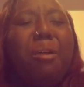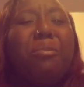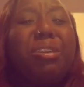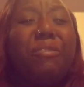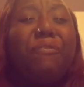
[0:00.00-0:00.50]

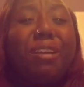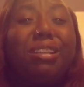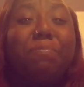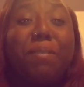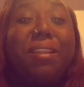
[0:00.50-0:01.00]
When you
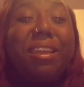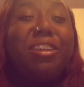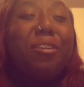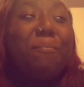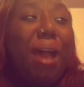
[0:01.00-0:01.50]
first put it in
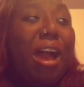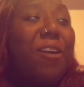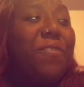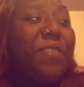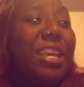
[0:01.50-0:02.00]
your
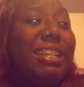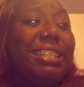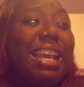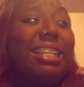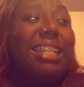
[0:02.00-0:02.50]
mouth, it
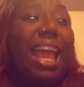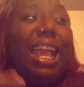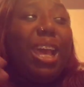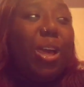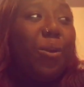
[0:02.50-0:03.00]
tastes
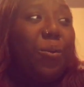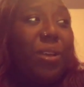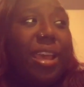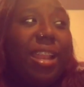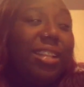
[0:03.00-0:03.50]
like
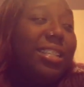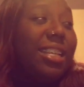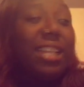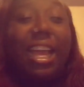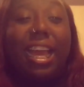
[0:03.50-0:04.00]
Coke, and it
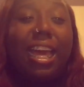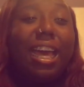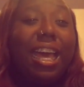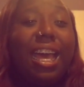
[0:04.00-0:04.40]
tastes like a